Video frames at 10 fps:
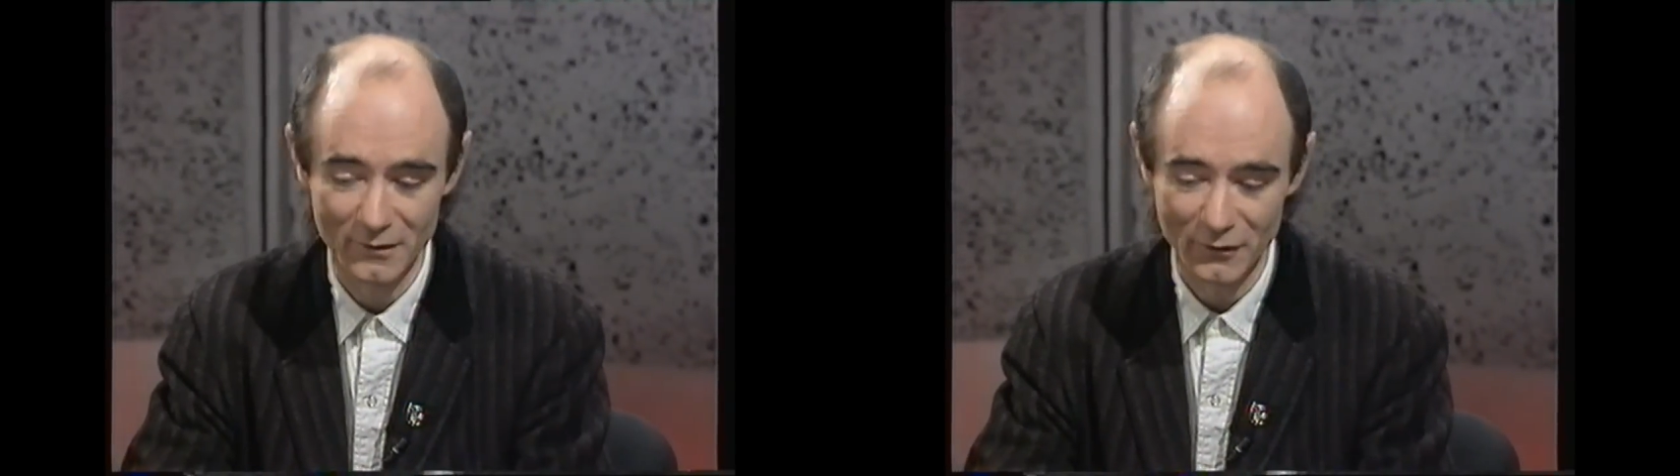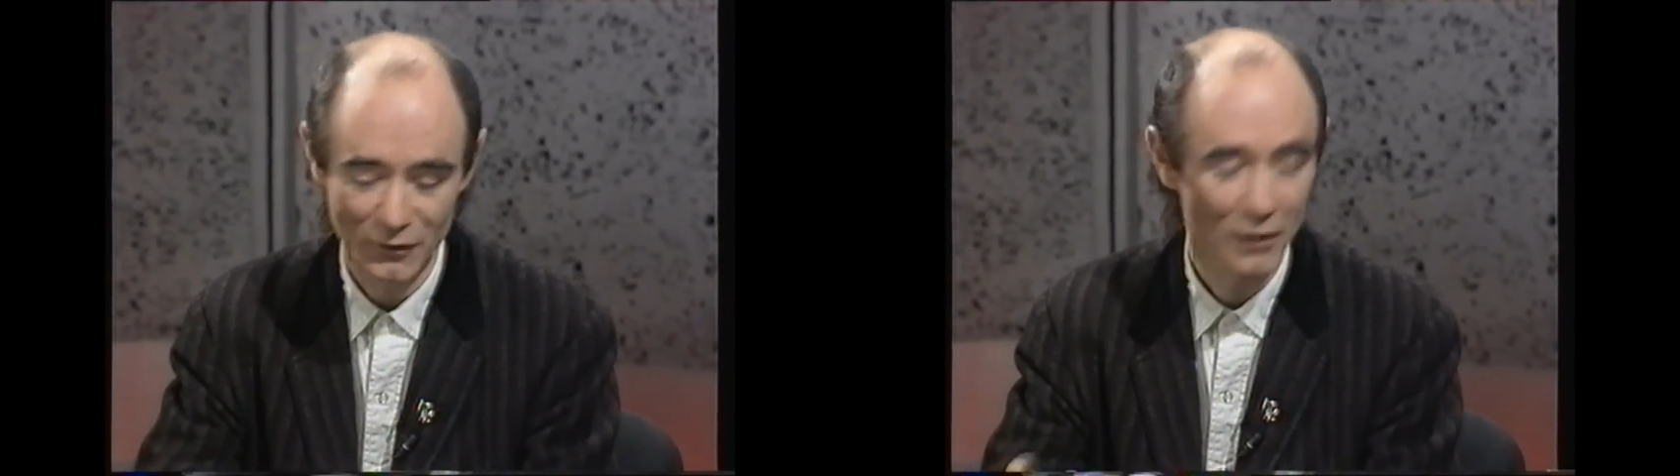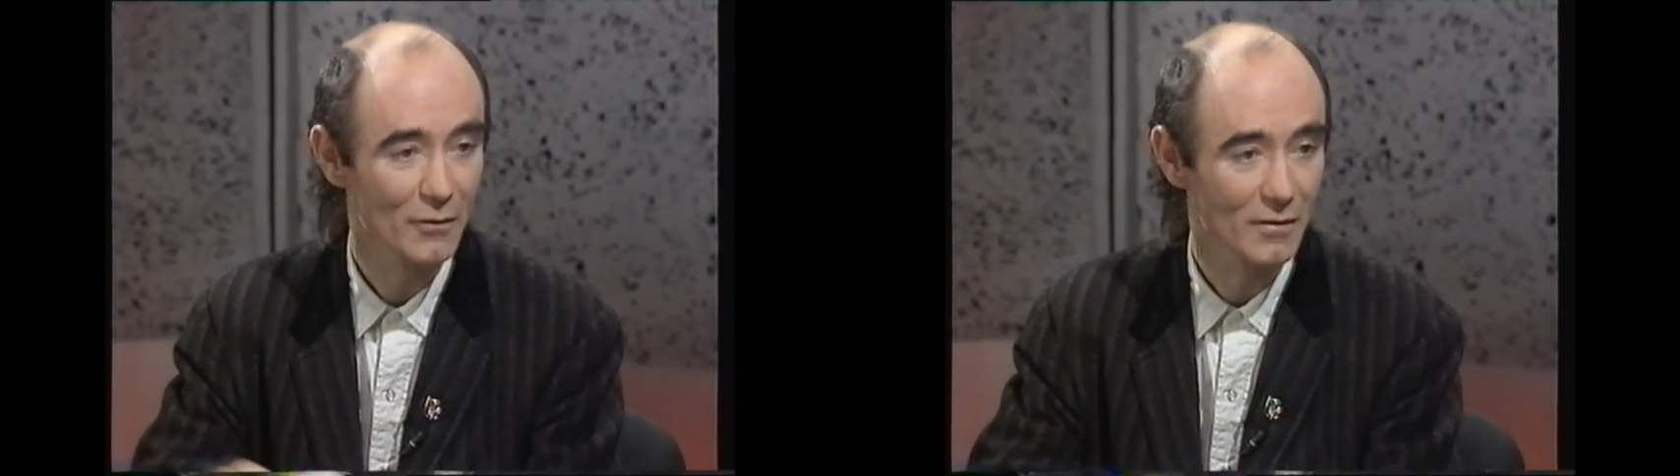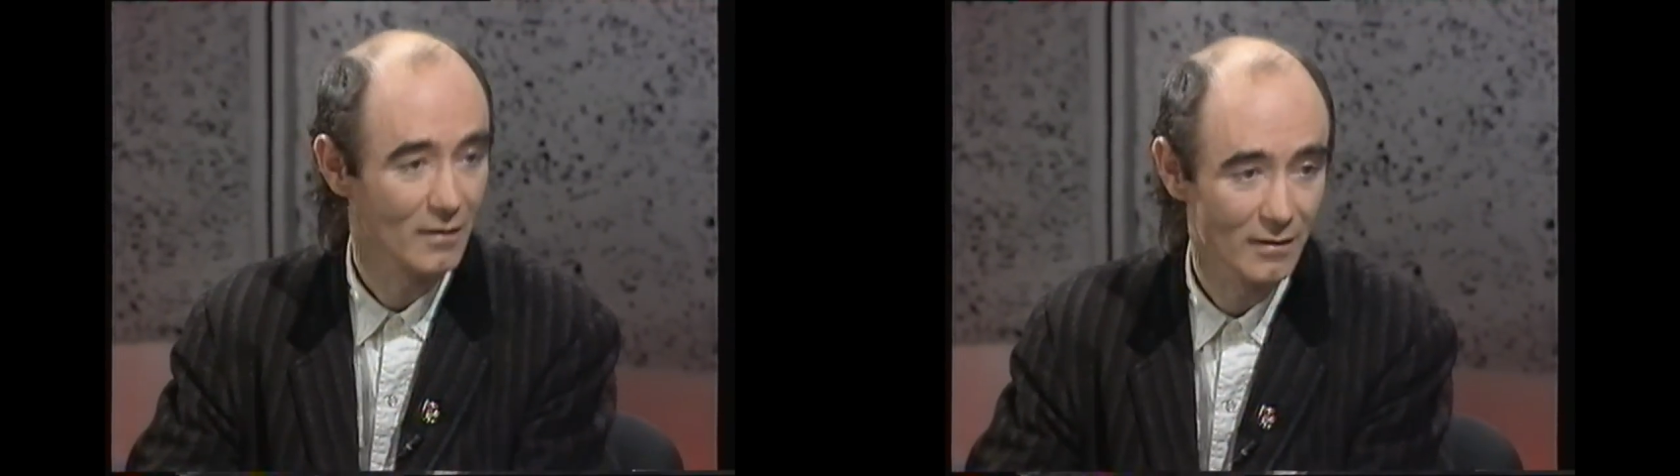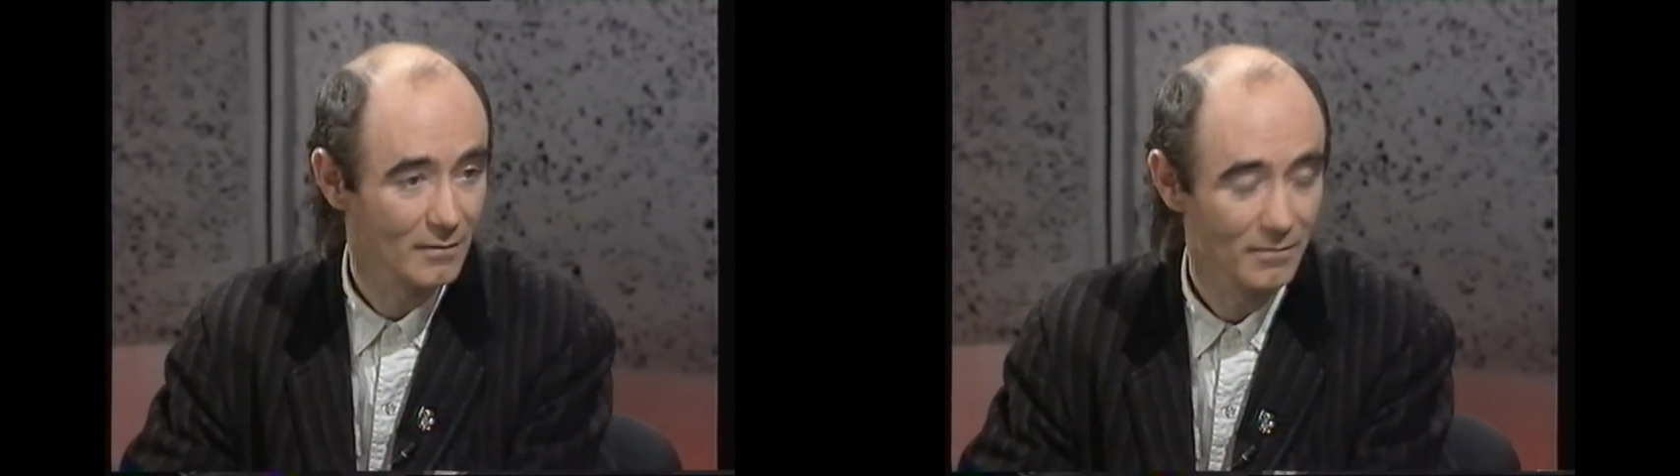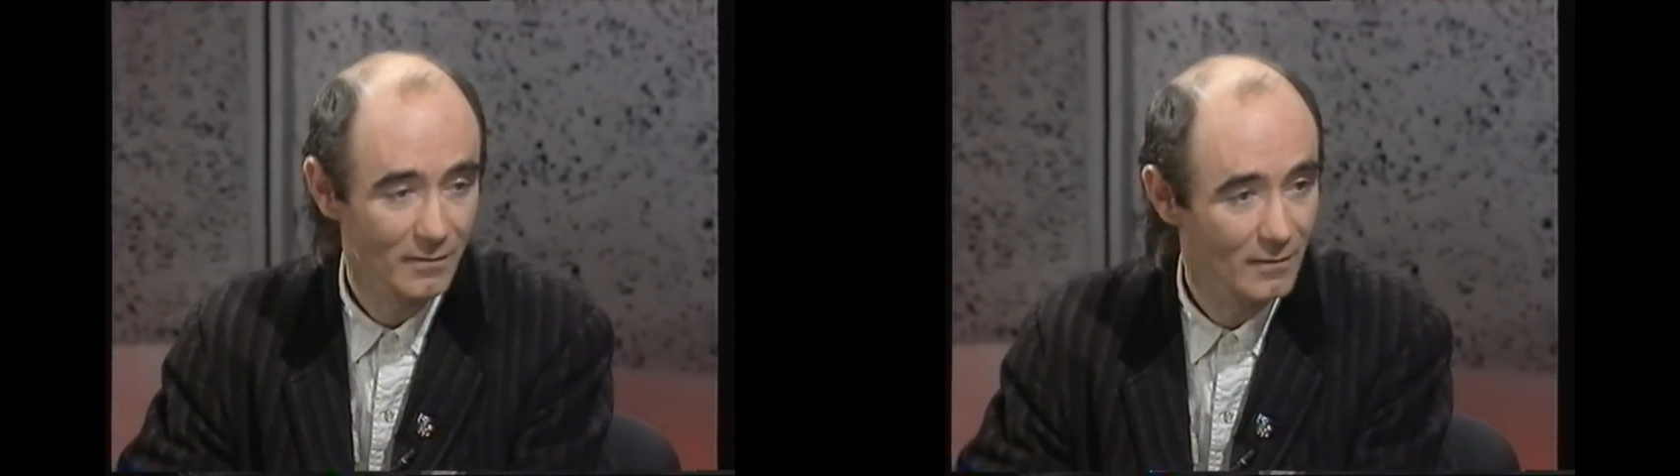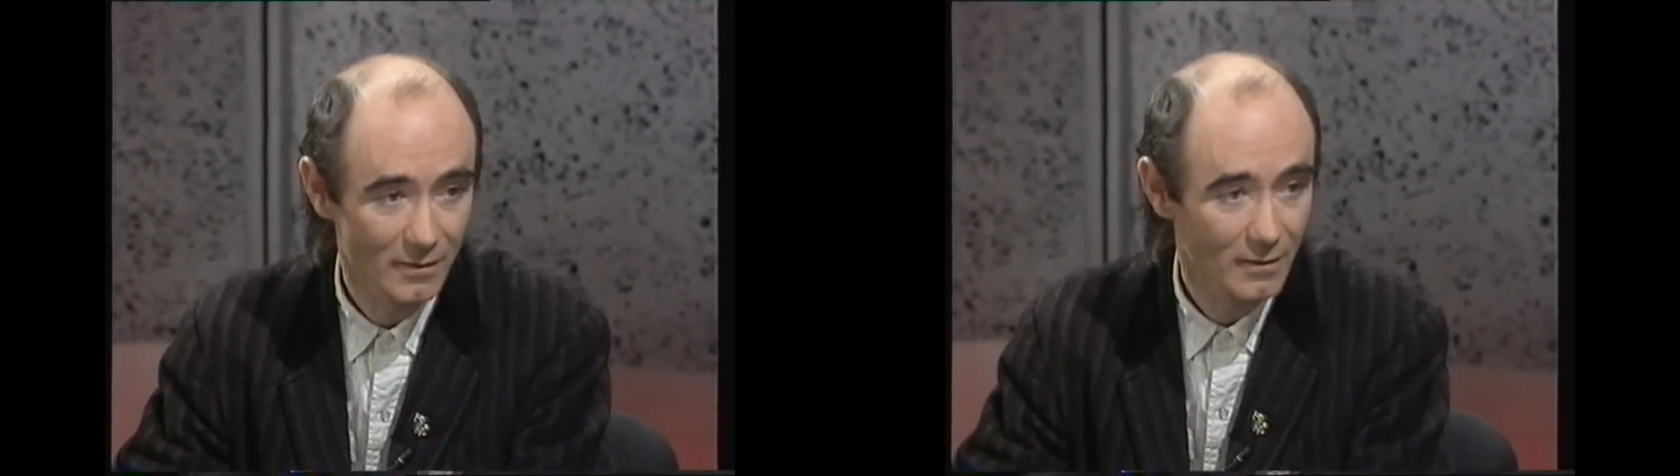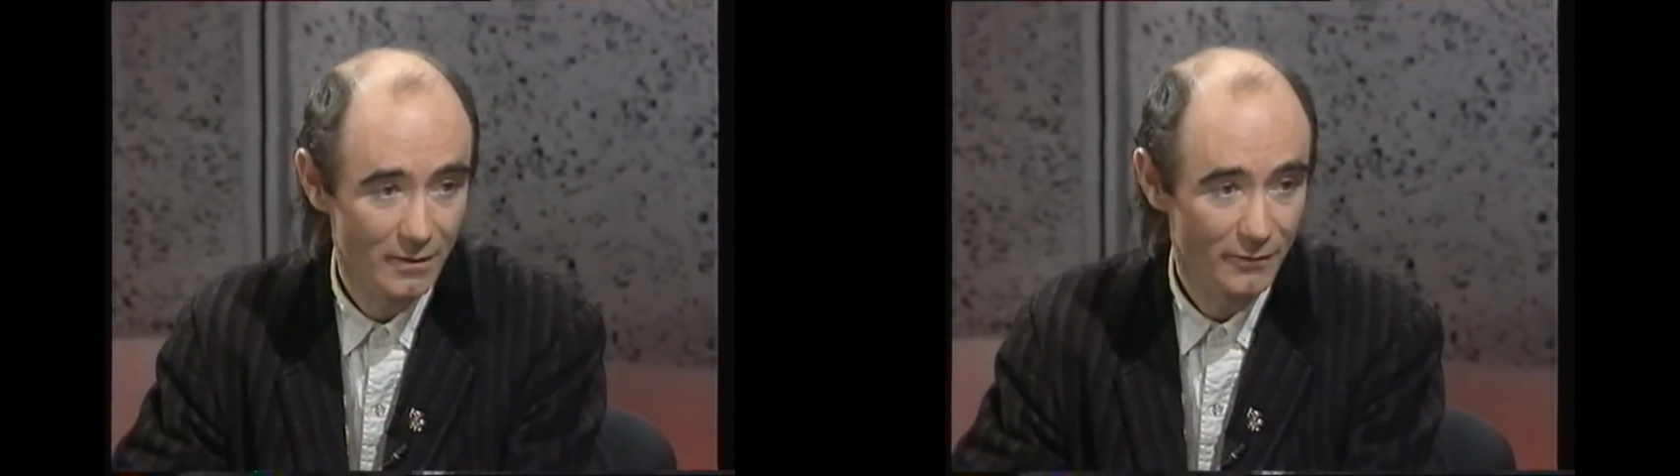shows the
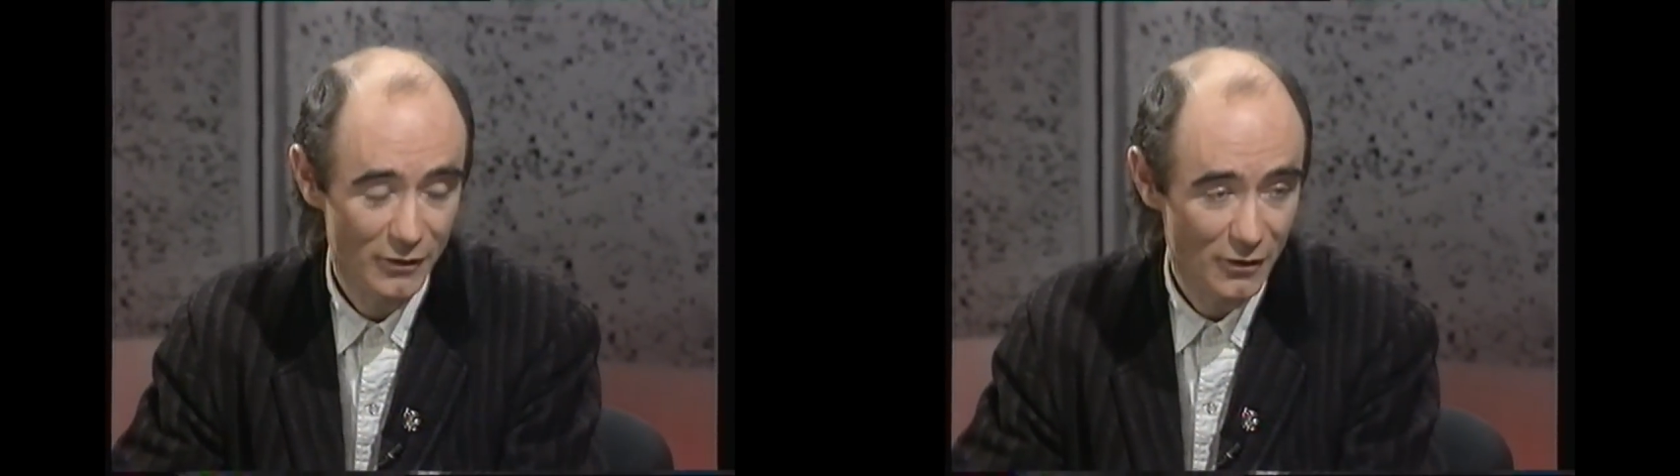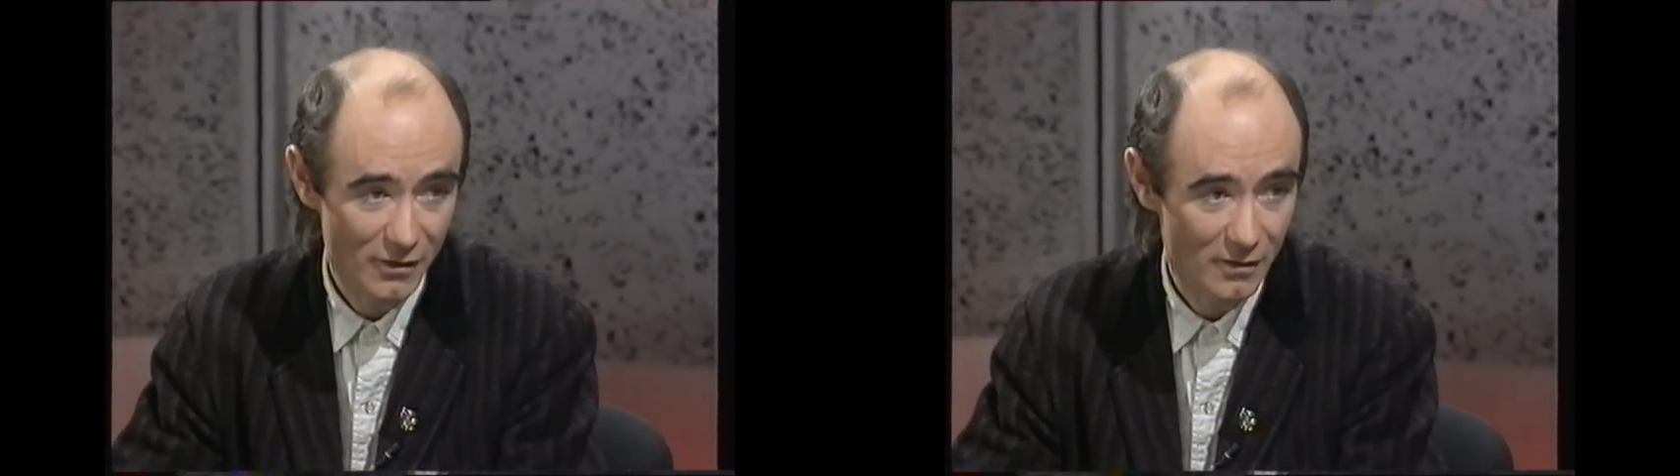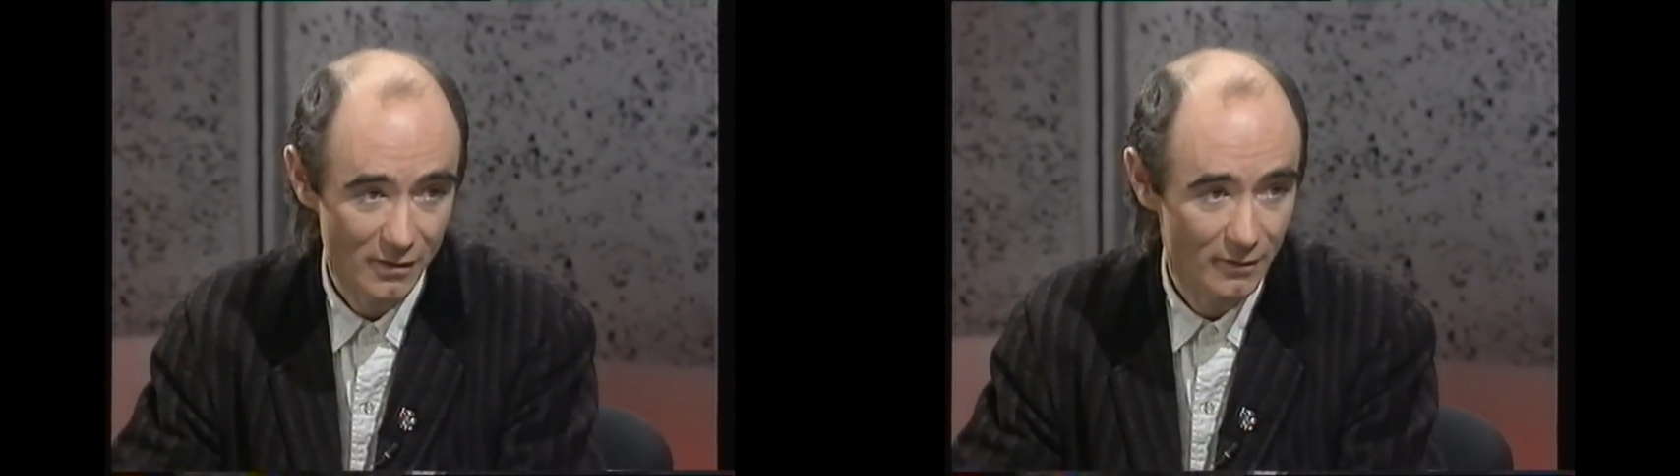viciousness